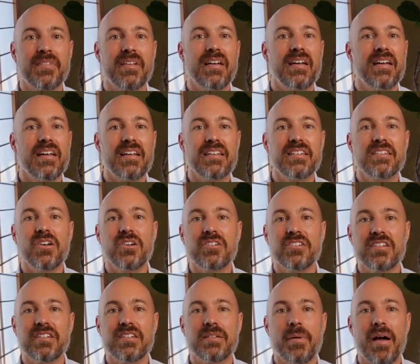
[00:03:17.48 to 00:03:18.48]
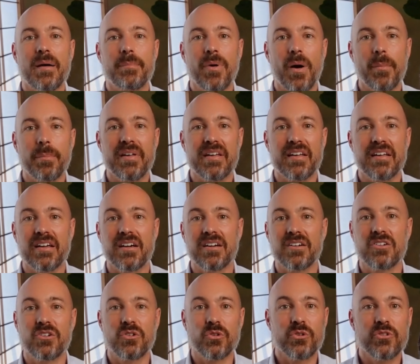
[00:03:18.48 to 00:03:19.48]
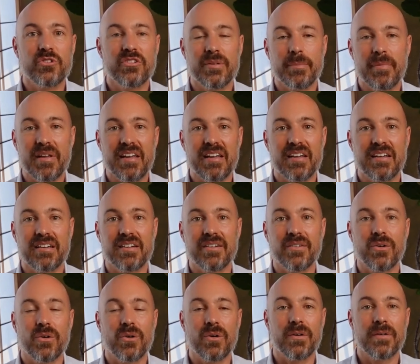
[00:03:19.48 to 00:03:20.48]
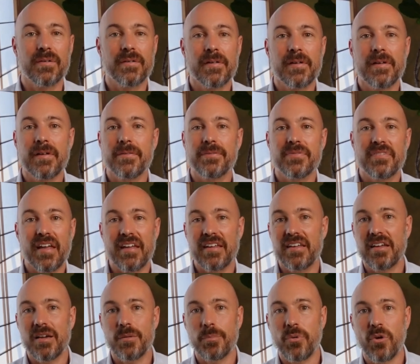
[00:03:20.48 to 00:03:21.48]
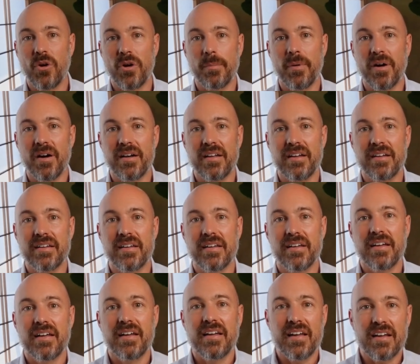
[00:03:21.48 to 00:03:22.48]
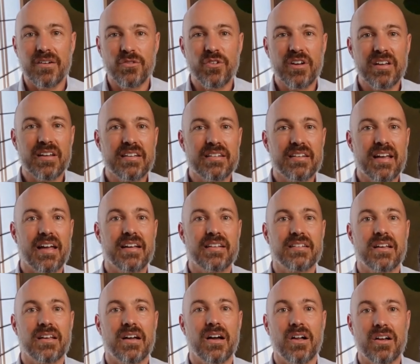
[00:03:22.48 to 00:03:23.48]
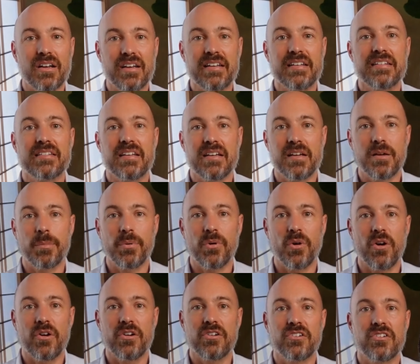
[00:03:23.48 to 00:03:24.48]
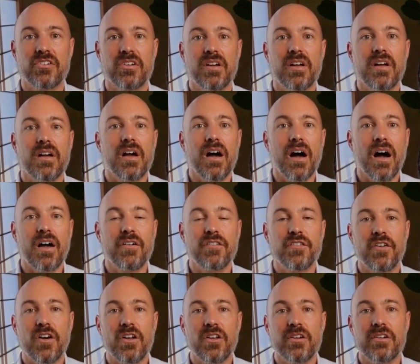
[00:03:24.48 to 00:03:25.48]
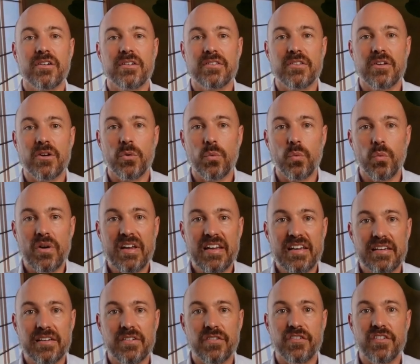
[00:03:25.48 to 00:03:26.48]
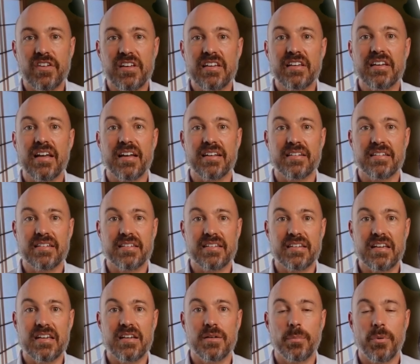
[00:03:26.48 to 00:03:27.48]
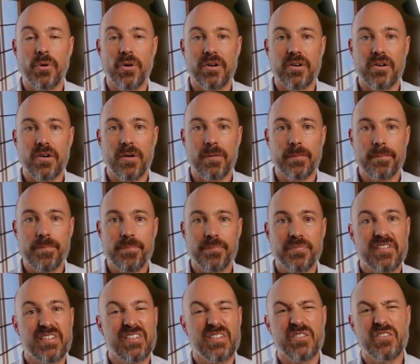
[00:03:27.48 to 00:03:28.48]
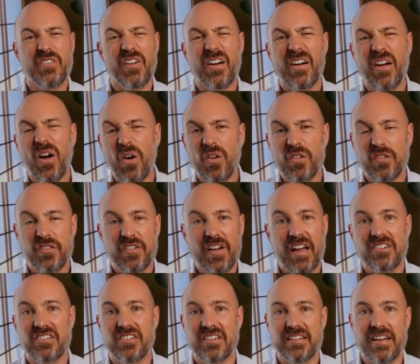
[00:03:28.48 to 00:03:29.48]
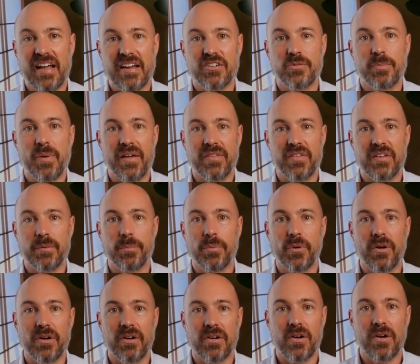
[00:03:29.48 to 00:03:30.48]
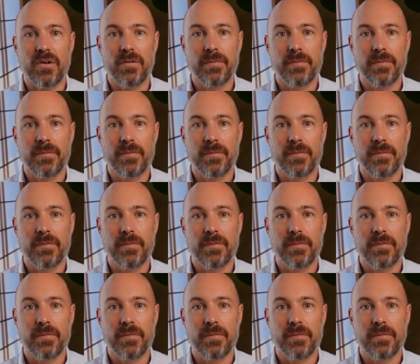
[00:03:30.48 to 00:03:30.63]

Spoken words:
It's not just about popping glutamine or taking a probiotic. It really takes a holistic approach. I followed the weed, feed, and seed protocol. This is a very old-fashioned naturopathic protocol.